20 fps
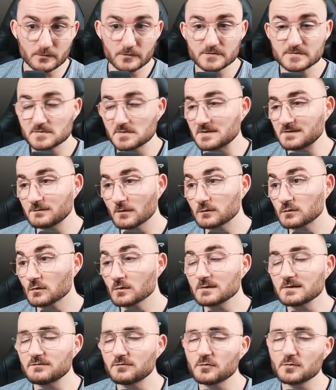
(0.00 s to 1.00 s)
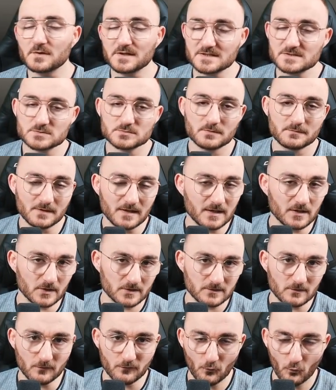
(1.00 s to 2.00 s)
So in total, if you're extremely
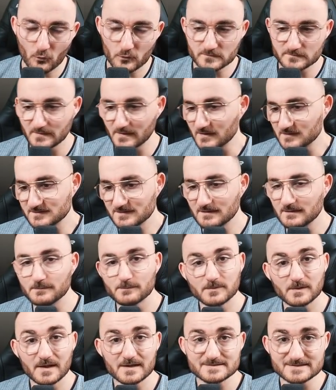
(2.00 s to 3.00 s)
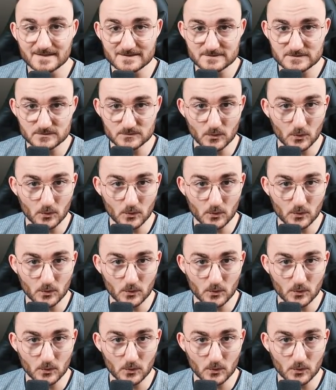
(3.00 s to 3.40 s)
lucky, of course, because it implies that you